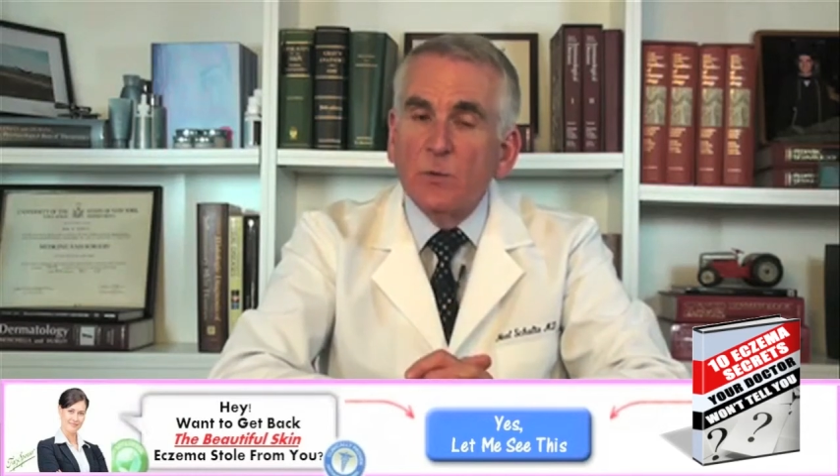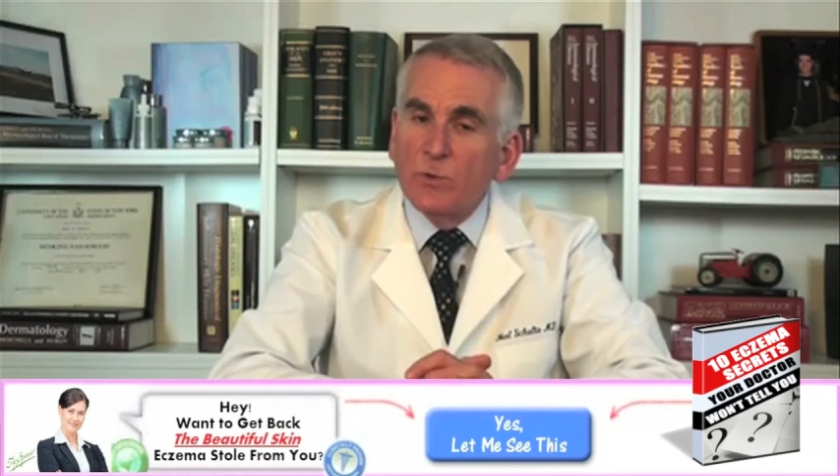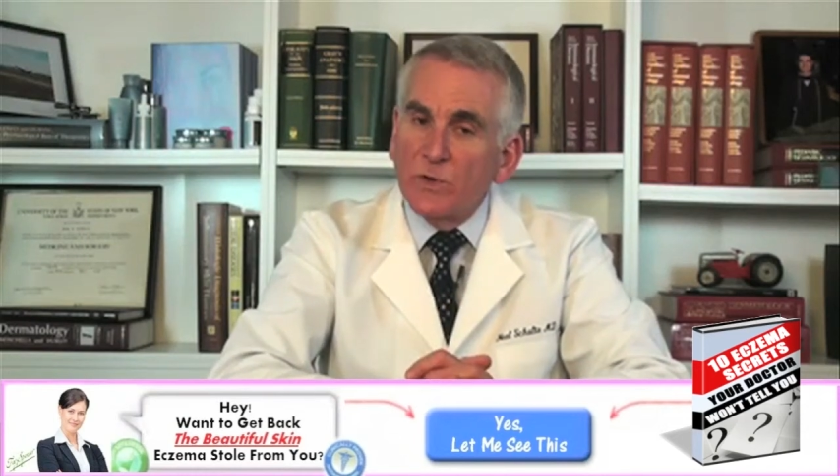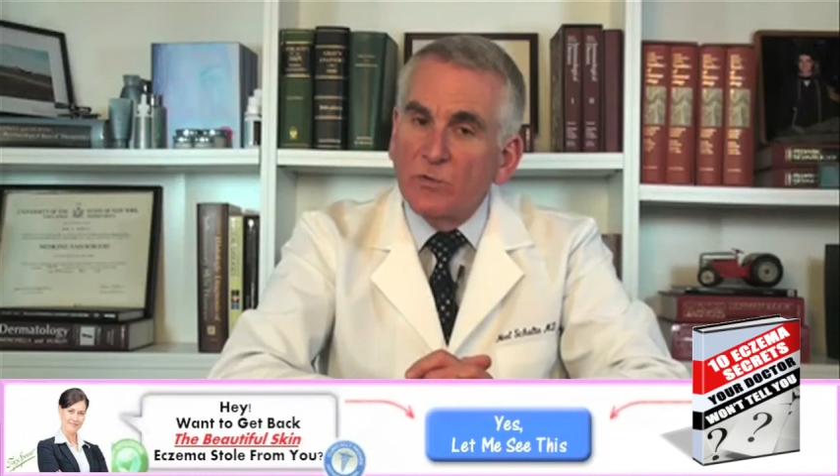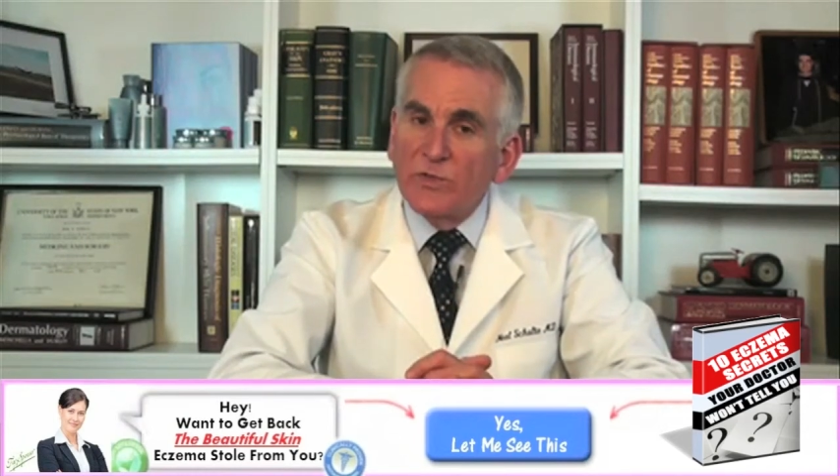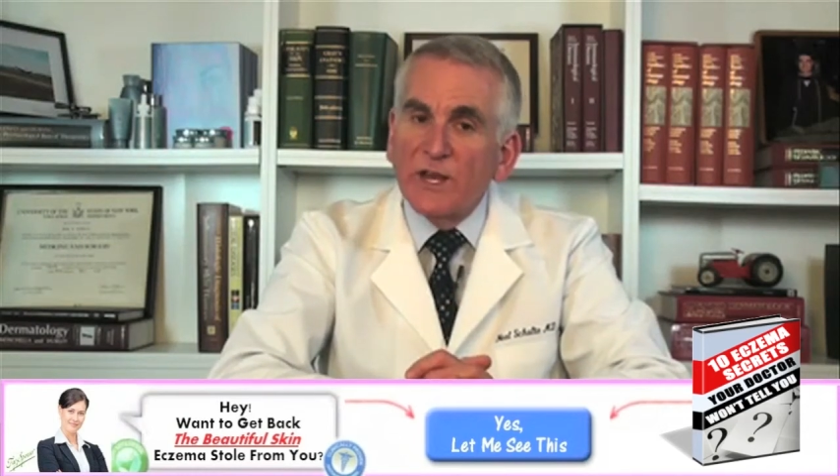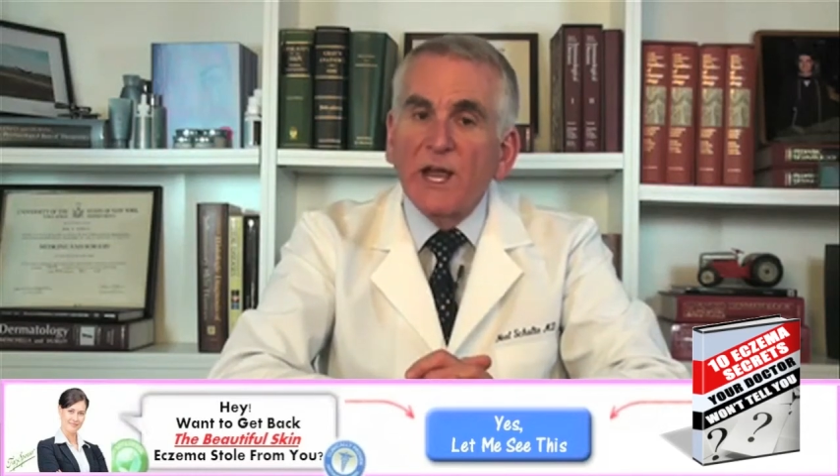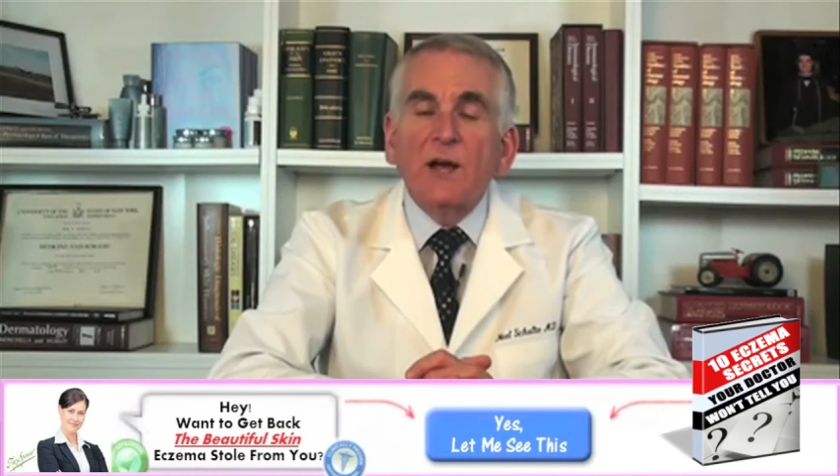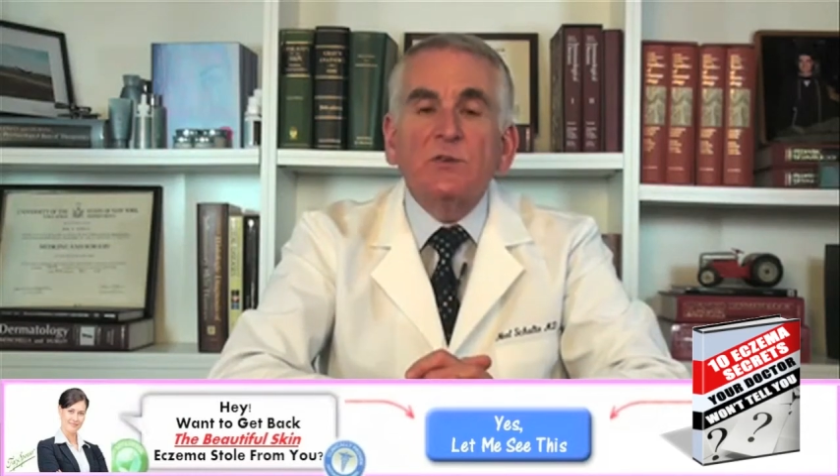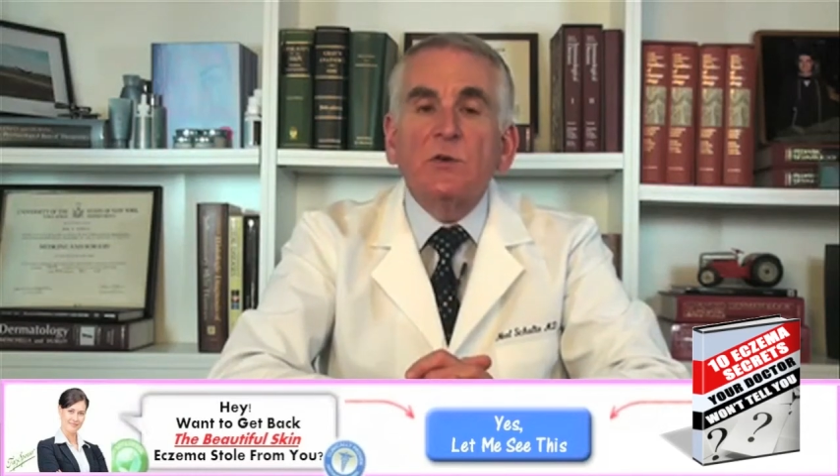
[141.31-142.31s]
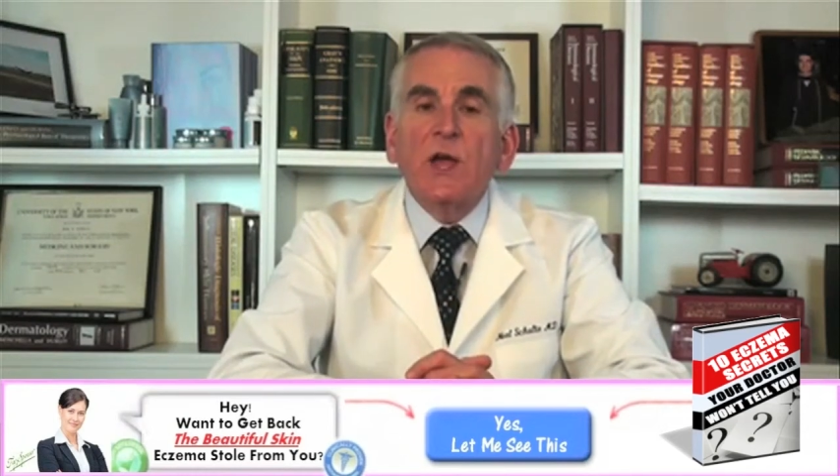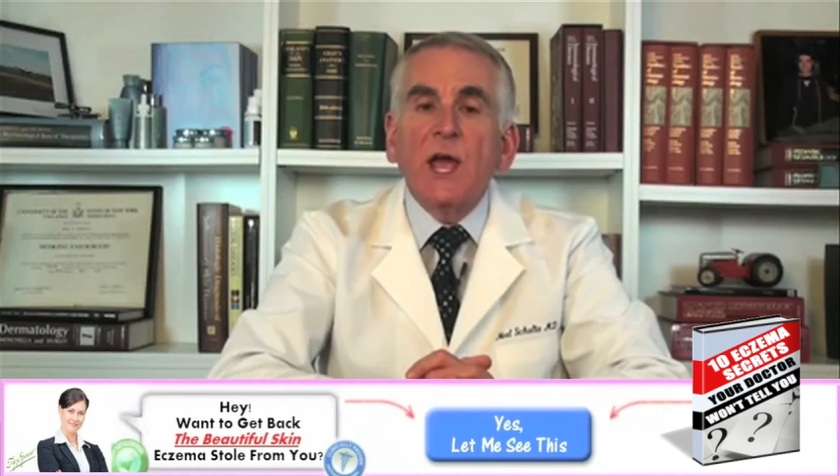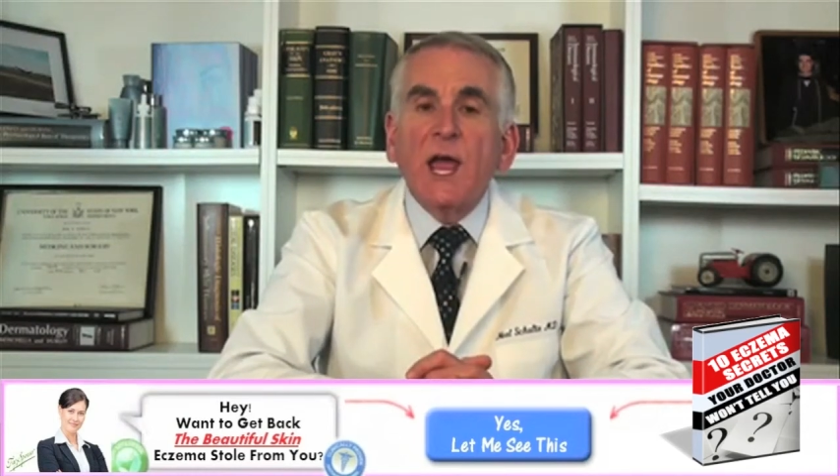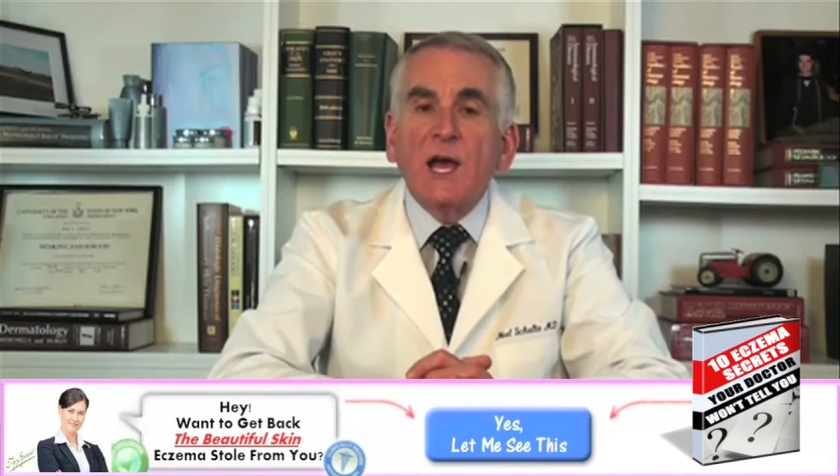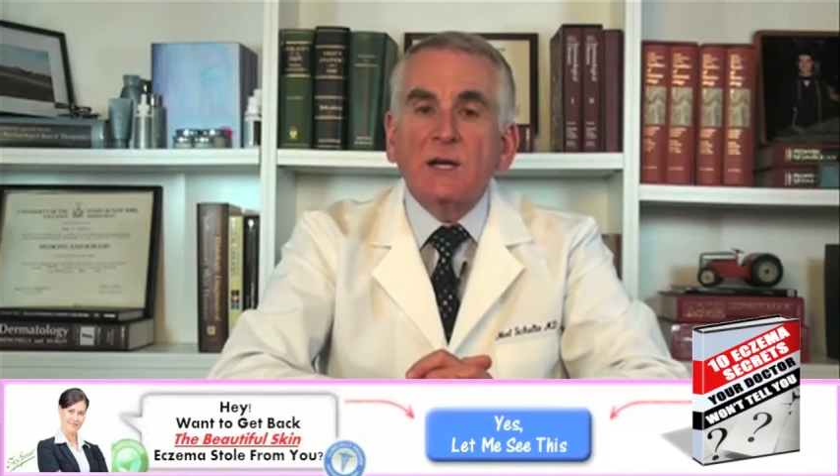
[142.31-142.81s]
with over-the-counter
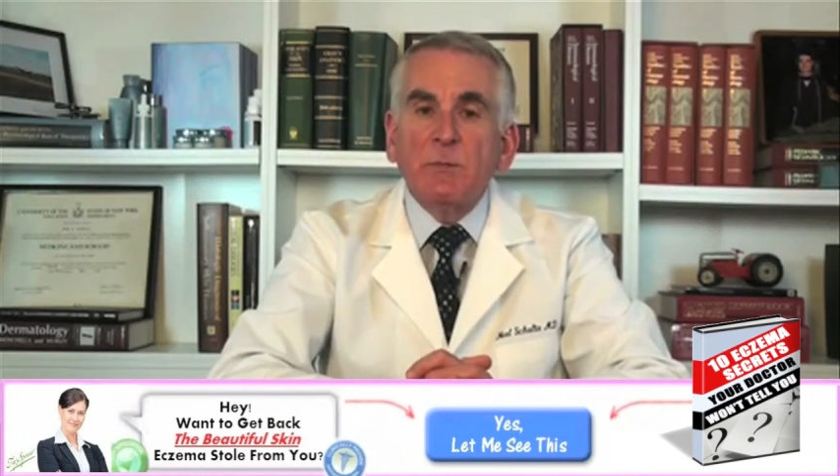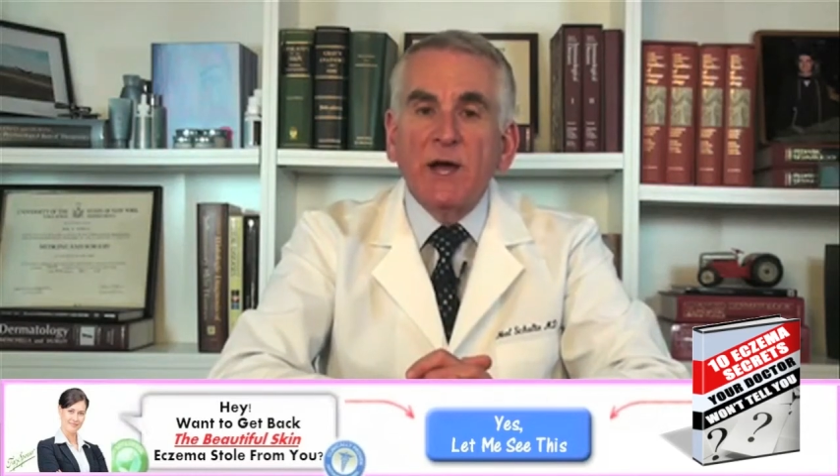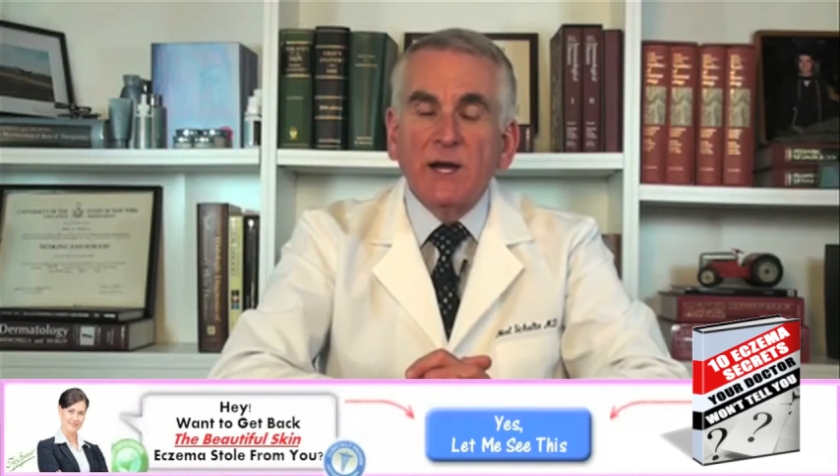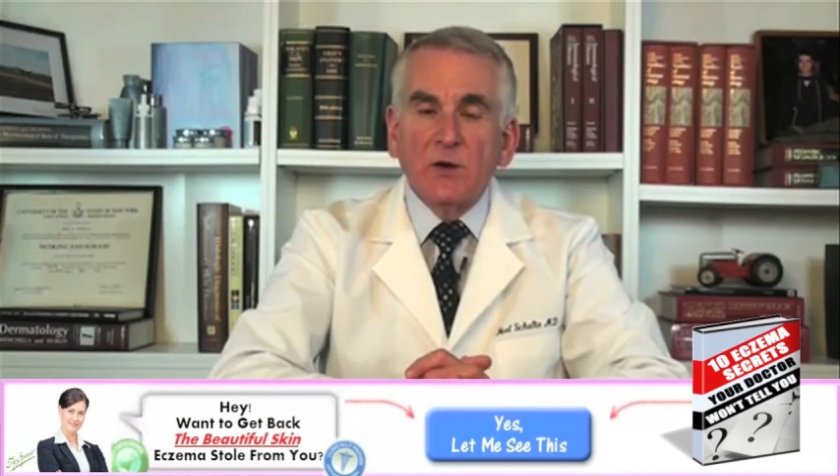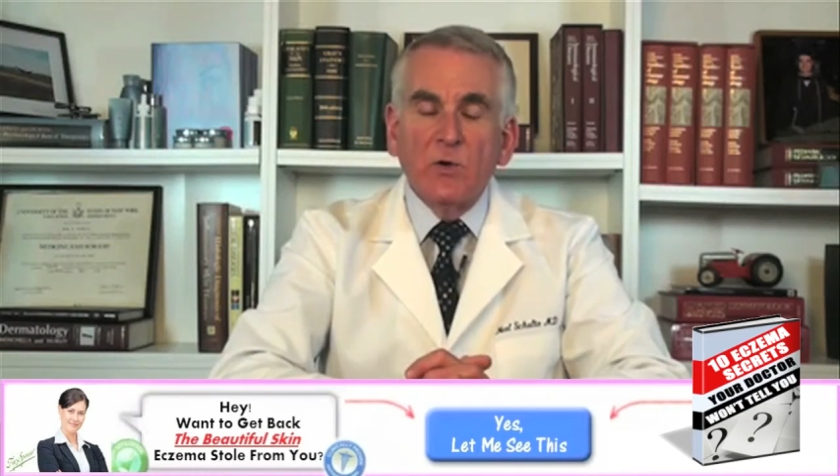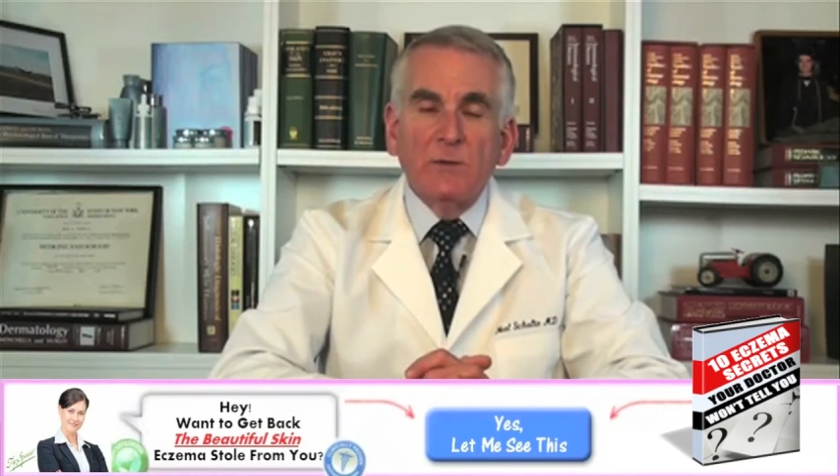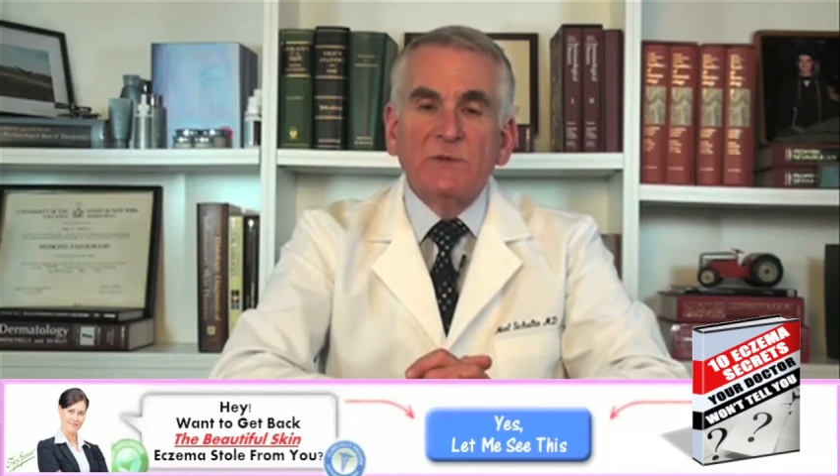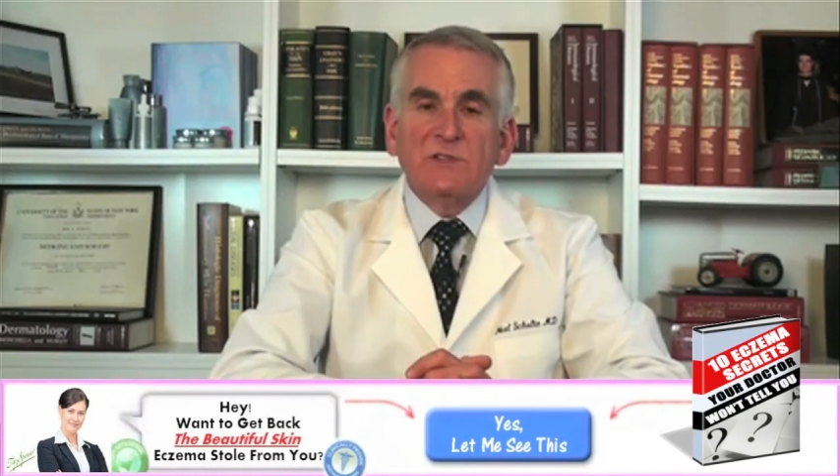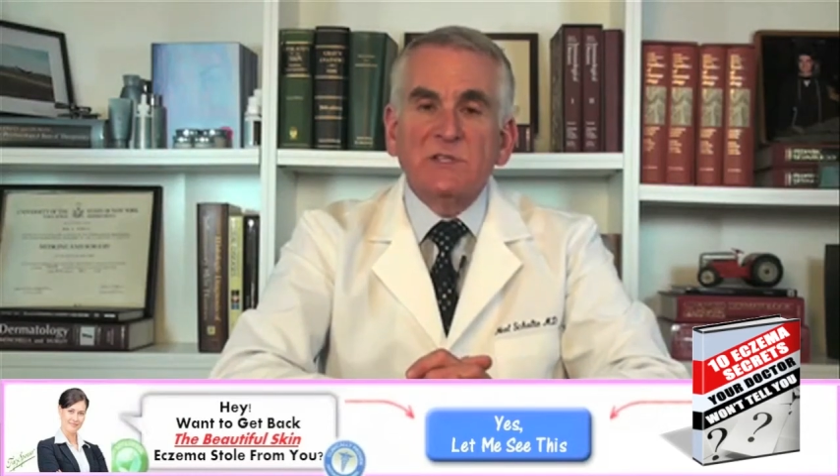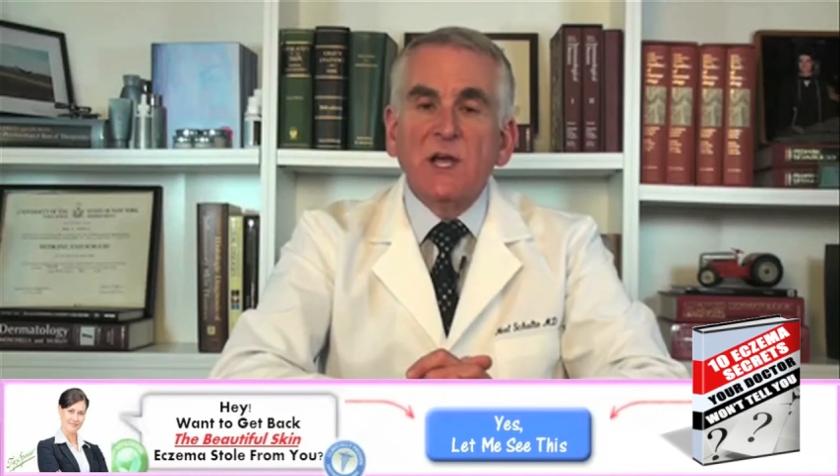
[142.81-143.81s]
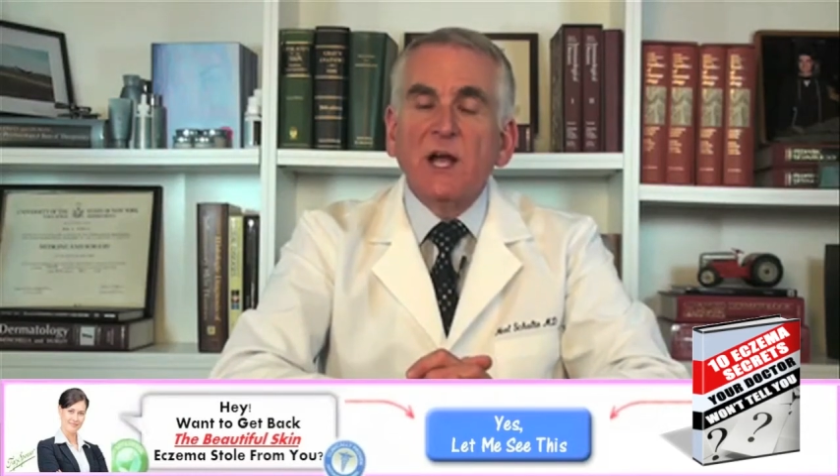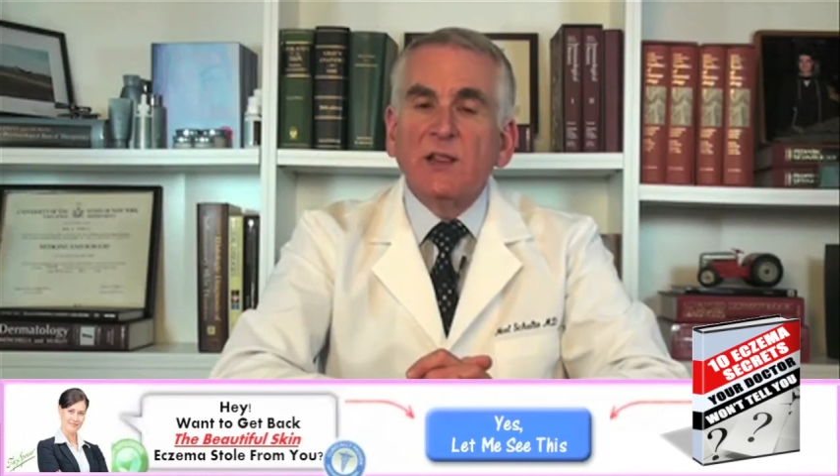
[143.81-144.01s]
antibiotic ointments